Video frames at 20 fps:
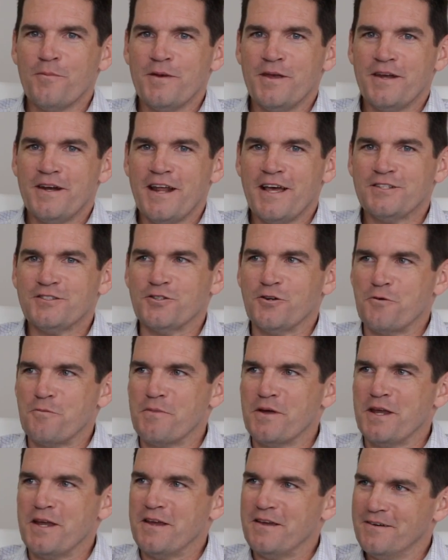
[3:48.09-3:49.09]
me an SOB,
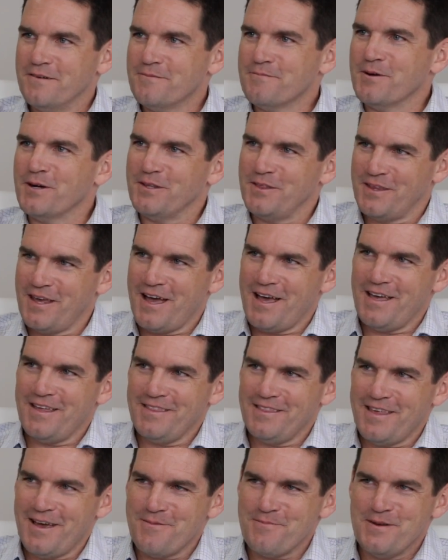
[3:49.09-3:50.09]
but
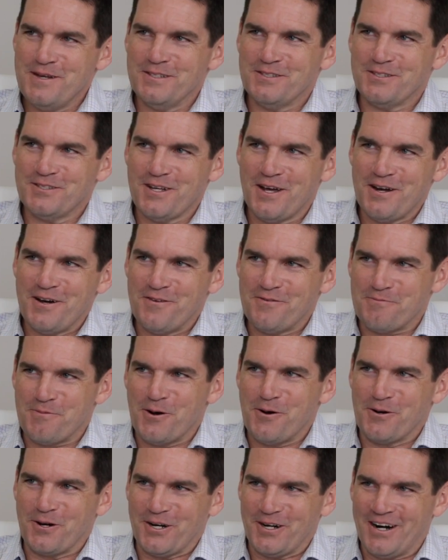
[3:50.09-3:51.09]
that means son of
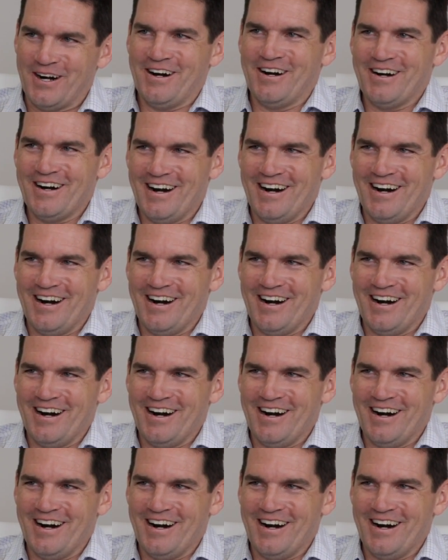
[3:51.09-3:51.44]
broker.